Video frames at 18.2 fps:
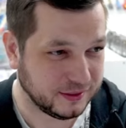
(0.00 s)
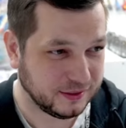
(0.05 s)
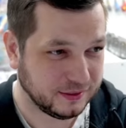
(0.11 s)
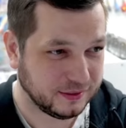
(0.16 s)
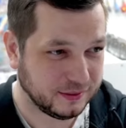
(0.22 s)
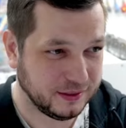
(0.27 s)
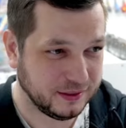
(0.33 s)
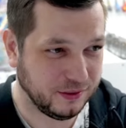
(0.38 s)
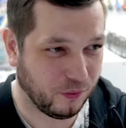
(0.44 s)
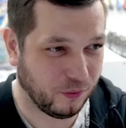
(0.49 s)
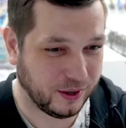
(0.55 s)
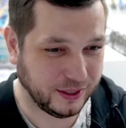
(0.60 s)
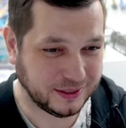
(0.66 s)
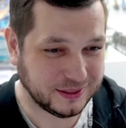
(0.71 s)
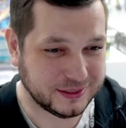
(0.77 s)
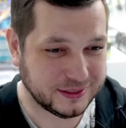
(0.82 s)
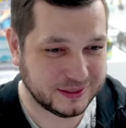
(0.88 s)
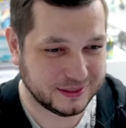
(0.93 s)

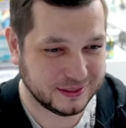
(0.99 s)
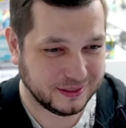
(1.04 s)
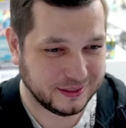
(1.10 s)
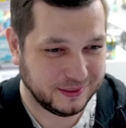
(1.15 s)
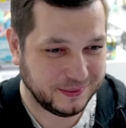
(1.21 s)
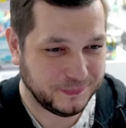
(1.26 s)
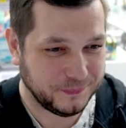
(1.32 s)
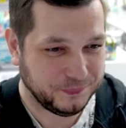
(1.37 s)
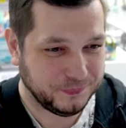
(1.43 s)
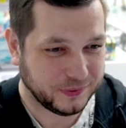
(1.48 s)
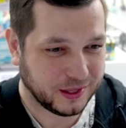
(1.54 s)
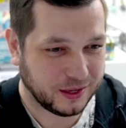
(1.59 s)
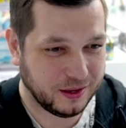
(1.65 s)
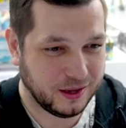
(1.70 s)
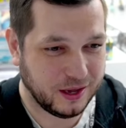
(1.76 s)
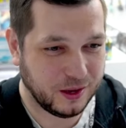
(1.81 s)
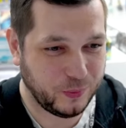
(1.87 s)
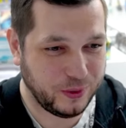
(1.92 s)
Nice.
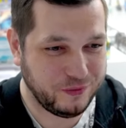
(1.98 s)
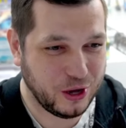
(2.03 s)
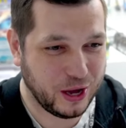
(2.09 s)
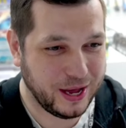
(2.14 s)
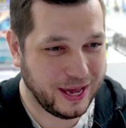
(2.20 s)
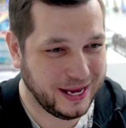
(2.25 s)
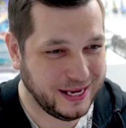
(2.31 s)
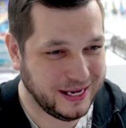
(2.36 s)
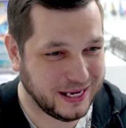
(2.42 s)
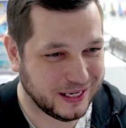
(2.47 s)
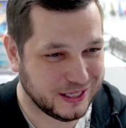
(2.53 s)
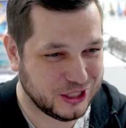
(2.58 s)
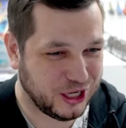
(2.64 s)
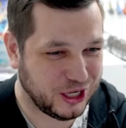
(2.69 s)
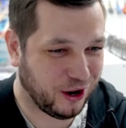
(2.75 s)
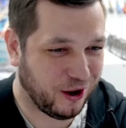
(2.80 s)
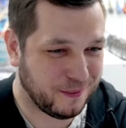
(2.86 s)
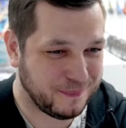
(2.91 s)
We've got a
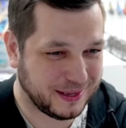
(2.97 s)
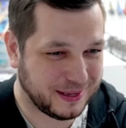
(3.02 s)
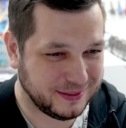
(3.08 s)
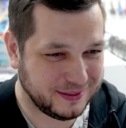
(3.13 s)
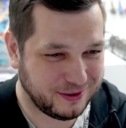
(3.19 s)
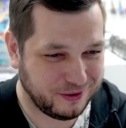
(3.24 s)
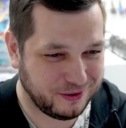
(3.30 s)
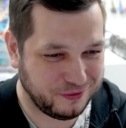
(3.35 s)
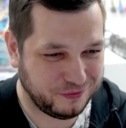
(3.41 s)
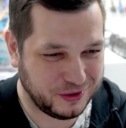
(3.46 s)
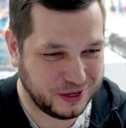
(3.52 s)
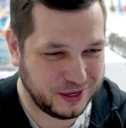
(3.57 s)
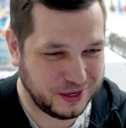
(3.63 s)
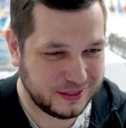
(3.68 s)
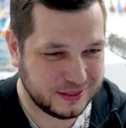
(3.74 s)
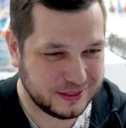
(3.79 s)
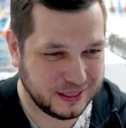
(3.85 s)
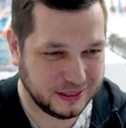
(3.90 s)
Charmander
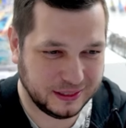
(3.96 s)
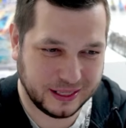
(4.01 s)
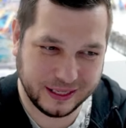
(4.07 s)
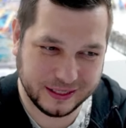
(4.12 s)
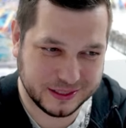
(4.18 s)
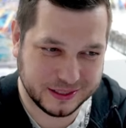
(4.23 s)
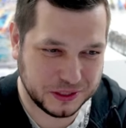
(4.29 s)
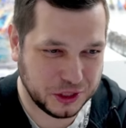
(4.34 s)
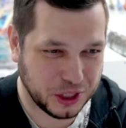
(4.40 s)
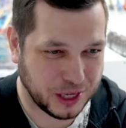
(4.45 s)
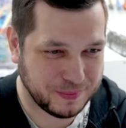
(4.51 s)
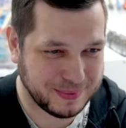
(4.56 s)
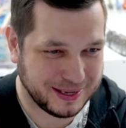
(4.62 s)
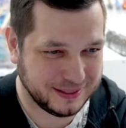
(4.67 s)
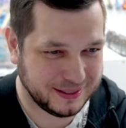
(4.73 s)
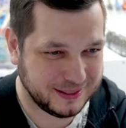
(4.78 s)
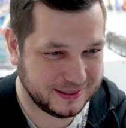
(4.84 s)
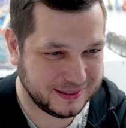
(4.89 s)
reverse. He likes the
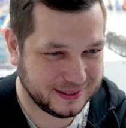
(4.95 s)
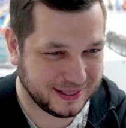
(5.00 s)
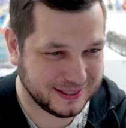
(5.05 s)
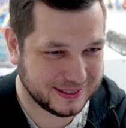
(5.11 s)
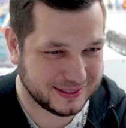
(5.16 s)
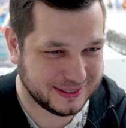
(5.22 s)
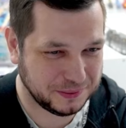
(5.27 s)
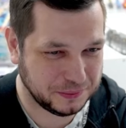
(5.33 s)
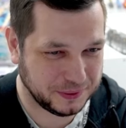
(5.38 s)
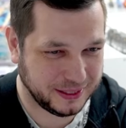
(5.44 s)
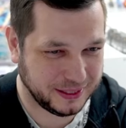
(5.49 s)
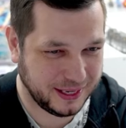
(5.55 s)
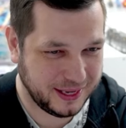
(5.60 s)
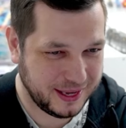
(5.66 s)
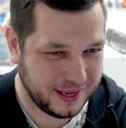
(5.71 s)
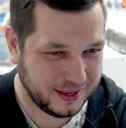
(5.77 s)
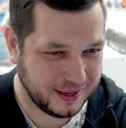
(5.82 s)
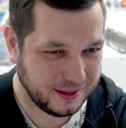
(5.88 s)
Charmanders. Let's see what we
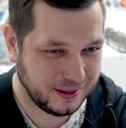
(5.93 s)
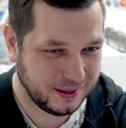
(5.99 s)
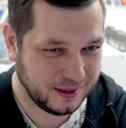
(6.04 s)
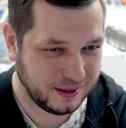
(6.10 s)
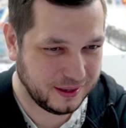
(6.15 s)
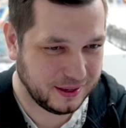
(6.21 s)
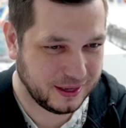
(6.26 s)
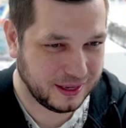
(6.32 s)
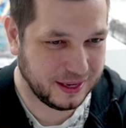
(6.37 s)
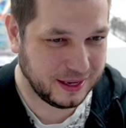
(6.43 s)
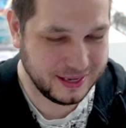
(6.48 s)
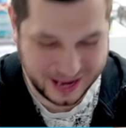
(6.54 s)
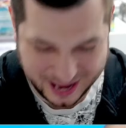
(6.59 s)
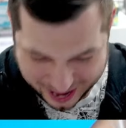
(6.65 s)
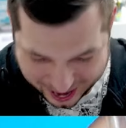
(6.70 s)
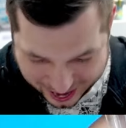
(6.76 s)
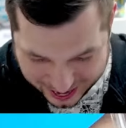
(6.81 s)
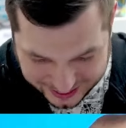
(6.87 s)
get. An
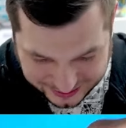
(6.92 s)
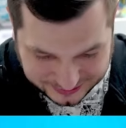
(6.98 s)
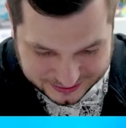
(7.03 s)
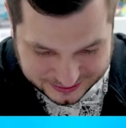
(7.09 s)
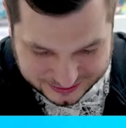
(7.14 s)
8.